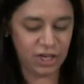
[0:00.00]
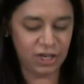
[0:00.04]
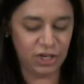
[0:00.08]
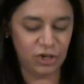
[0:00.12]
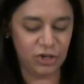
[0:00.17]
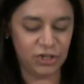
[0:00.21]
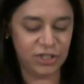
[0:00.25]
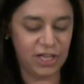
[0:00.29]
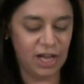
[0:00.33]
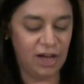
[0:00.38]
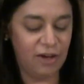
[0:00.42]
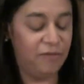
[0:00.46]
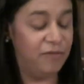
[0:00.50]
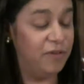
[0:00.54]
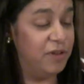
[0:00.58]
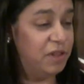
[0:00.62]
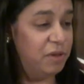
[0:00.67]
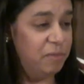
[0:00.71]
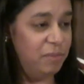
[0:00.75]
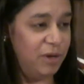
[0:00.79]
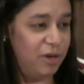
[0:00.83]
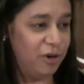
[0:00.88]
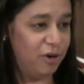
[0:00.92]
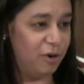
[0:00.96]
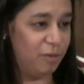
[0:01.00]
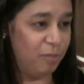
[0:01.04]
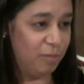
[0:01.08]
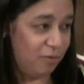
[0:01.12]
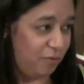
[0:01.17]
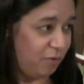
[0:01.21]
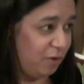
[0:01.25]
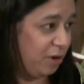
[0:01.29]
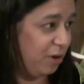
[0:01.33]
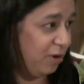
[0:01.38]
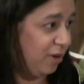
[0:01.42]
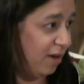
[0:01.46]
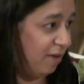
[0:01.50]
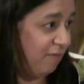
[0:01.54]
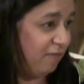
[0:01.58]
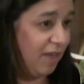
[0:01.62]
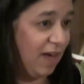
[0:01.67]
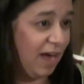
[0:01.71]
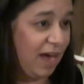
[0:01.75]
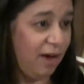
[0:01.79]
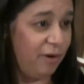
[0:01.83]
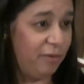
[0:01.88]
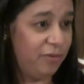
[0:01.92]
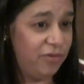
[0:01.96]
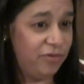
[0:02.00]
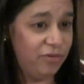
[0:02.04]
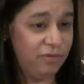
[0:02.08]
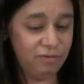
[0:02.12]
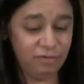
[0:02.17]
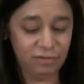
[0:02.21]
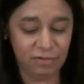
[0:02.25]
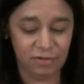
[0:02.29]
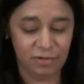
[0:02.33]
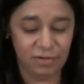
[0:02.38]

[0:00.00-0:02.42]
at yourself in the mirror before you left the house?